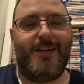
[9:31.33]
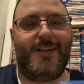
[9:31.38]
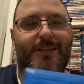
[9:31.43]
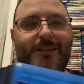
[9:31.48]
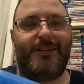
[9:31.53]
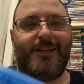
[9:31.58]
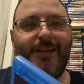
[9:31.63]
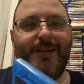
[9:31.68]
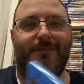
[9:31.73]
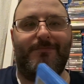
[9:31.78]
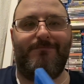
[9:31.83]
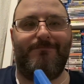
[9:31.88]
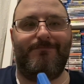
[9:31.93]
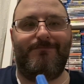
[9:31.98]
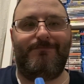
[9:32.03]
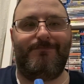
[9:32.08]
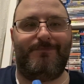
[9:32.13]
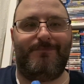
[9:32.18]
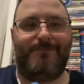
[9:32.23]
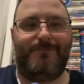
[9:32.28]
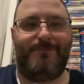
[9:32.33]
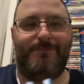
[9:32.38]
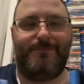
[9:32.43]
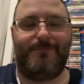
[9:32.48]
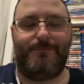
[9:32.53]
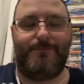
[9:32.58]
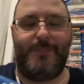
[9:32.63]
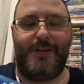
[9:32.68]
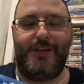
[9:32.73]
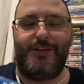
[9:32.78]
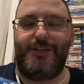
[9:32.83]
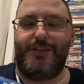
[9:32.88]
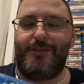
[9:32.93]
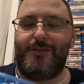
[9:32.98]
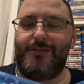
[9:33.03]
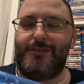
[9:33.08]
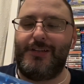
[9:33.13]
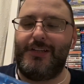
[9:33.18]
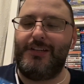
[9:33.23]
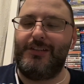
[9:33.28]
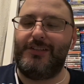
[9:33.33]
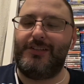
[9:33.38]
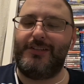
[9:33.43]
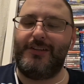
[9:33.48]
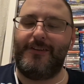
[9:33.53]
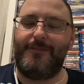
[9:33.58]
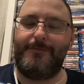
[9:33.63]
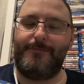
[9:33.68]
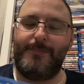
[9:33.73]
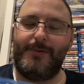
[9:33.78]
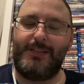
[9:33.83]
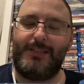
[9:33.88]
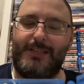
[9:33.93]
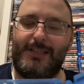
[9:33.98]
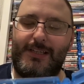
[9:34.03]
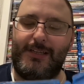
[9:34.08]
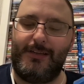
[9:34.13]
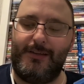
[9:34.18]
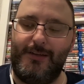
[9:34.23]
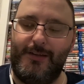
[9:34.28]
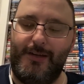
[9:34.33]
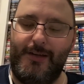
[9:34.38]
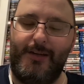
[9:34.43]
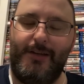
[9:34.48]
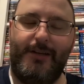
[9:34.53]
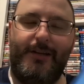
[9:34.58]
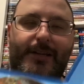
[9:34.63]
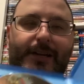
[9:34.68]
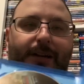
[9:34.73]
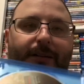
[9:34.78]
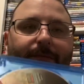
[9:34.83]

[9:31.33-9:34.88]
like PG-13 stuff, but yeah.